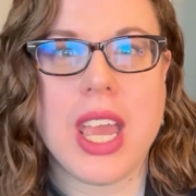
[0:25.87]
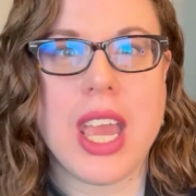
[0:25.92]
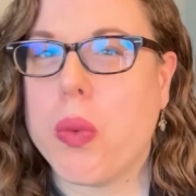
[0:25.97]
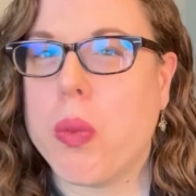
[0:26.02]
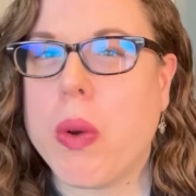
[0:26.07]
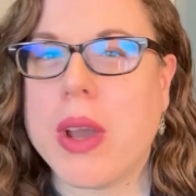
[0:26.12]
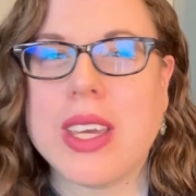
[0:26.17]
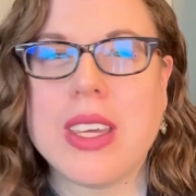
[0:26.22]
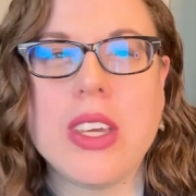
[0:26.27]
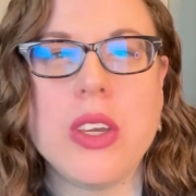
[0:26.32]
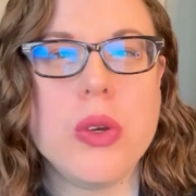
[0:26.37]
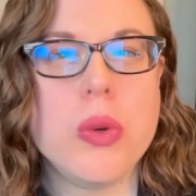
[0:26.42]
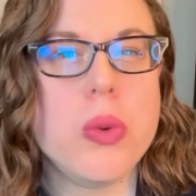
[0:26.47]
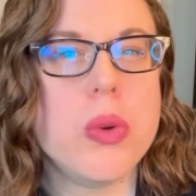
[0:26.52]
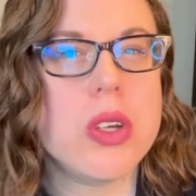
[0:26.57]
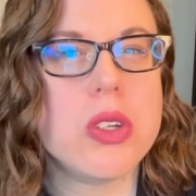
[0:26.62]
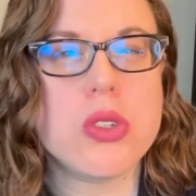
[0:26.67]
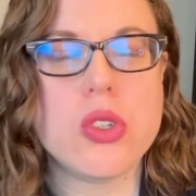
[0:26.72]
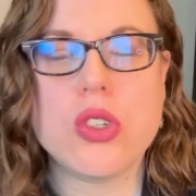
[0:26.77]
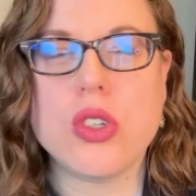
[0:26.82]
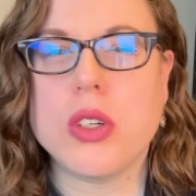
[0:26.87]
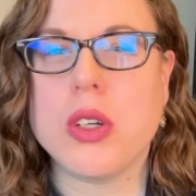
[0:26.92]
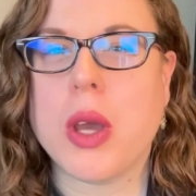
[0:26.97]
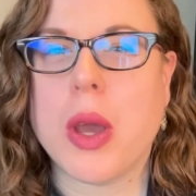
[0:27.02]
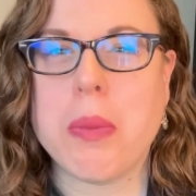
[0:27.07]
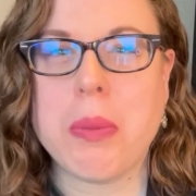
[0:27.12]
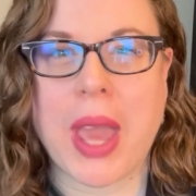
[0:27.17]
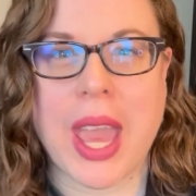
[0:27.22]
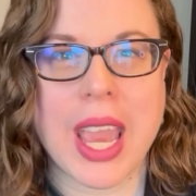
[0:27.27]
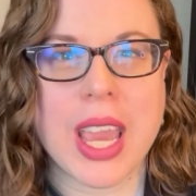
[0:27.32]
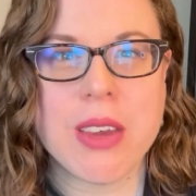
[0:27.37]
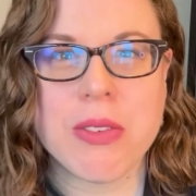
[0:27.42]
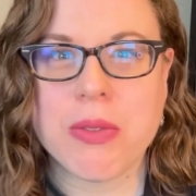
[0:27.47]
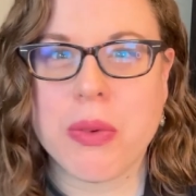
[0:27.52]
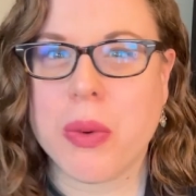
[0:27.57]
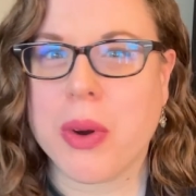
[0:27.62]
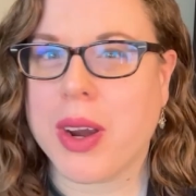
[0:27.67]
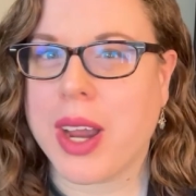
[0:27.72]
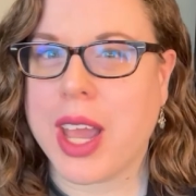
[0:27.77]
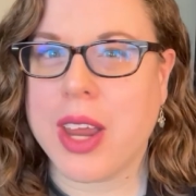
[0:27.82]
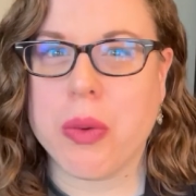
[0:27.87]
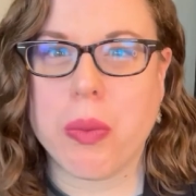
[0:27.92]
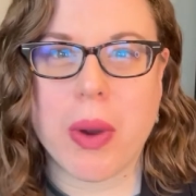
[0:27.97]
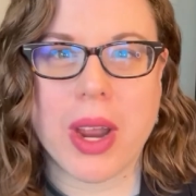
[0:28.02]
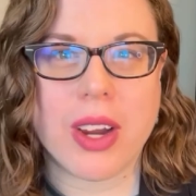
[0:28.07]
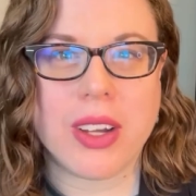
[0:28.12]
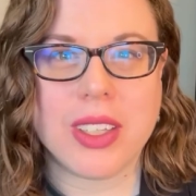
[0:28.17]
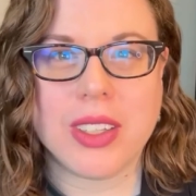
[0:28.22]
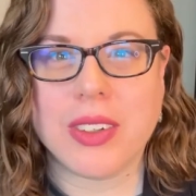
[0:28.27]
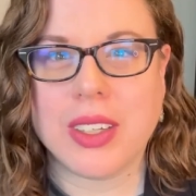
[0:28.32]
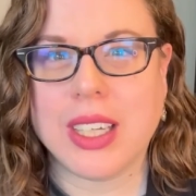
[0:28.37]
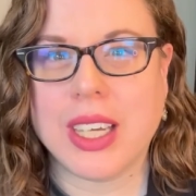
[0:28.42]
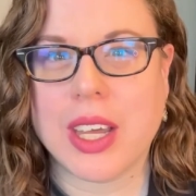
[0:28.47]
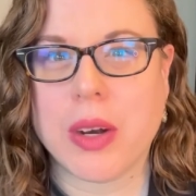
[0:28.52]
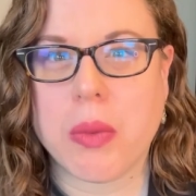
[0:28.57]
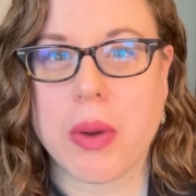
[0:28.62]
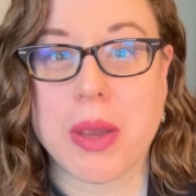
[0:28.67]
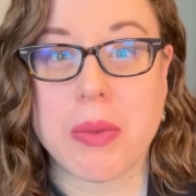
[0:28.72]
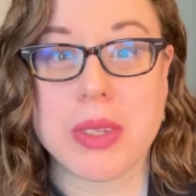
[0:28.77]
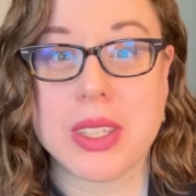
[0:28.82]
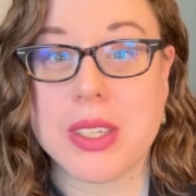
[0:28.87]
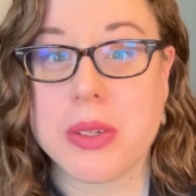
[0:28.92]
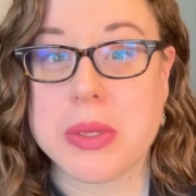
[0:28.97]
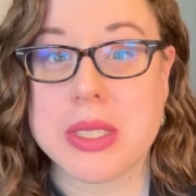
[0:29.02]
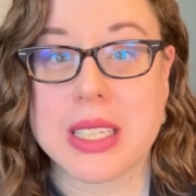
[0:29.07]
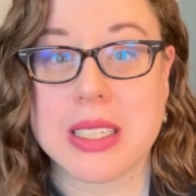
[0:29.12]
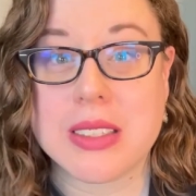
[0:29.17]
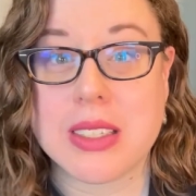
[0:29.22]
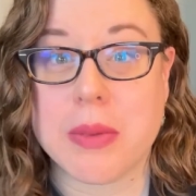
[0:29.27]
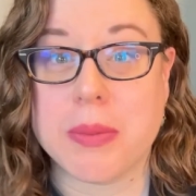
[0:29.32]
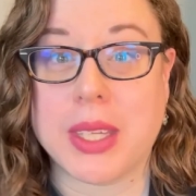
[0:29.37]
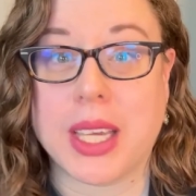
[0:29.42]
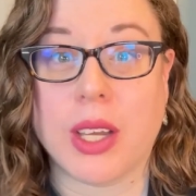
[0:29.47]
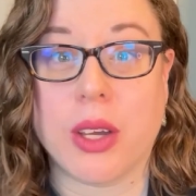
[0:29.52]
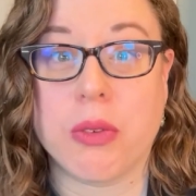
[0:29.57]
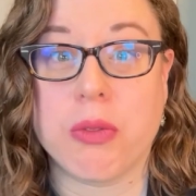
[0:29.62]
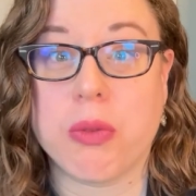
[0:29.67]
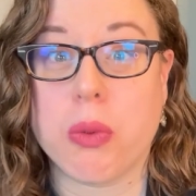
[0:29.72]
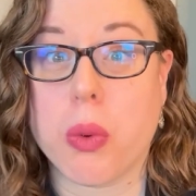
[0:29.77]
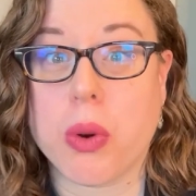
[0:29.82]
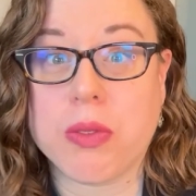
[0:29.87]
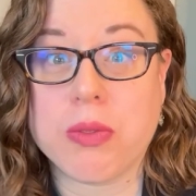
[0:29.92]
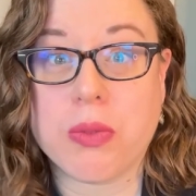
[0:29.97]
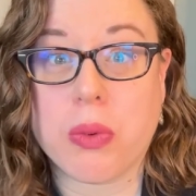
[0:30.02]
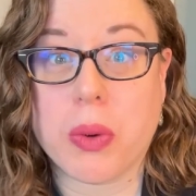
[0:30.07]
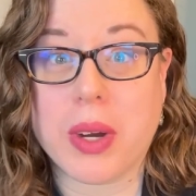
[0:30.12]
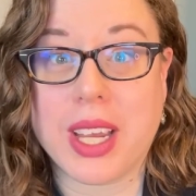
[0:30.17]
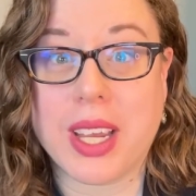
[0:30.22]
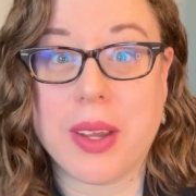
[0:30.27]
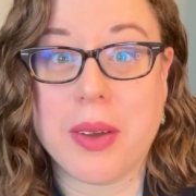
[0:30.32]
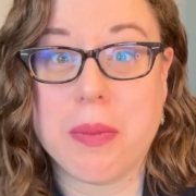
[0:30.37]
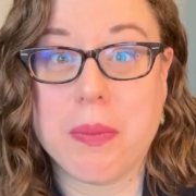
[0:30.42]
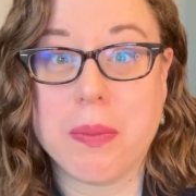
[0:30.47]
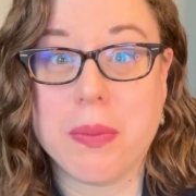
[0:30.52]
what you should pay for, and where you can get away with using something for free?